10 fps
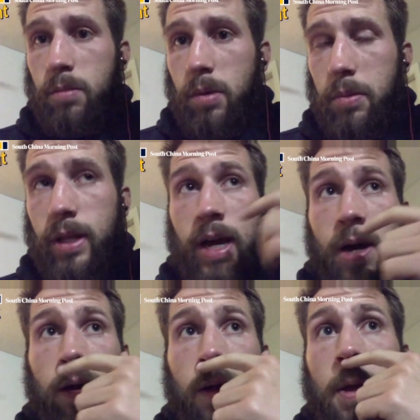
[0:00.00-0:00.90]
people
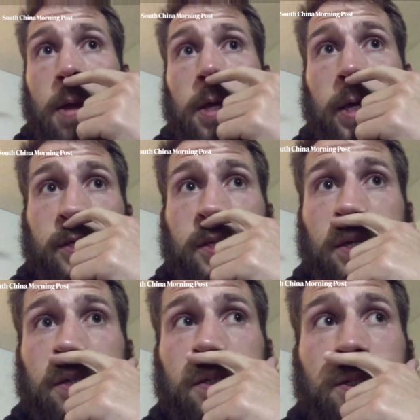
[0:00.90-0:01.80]
out? Is
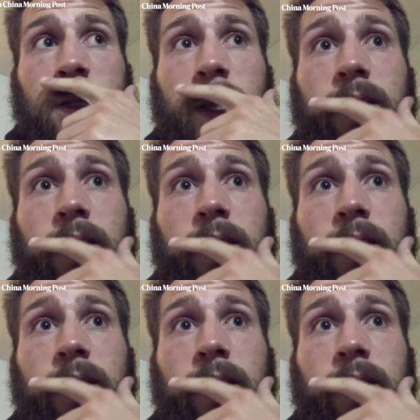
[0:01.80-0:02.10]
it like